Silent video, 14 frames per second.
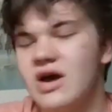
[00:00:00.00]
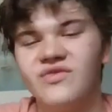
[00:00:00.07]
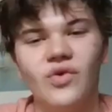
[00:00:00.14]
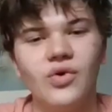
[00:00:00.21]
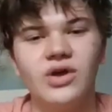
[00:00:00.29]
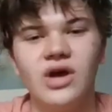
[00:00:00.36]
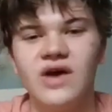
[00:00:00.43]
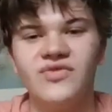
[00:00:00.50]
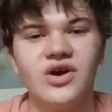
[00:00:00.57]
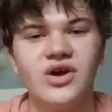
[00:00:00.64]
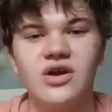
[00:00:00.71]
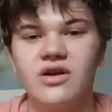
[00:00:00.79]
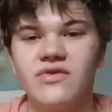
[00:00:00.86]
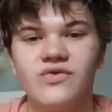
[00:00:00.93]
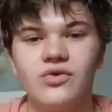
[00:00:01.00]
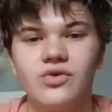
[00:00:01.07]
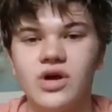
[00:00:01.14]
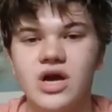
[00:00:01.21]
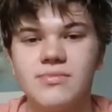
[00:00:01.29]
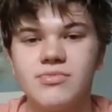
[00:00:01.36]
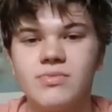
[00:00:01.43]
I've only I've done it a few
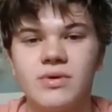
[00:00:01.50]
times,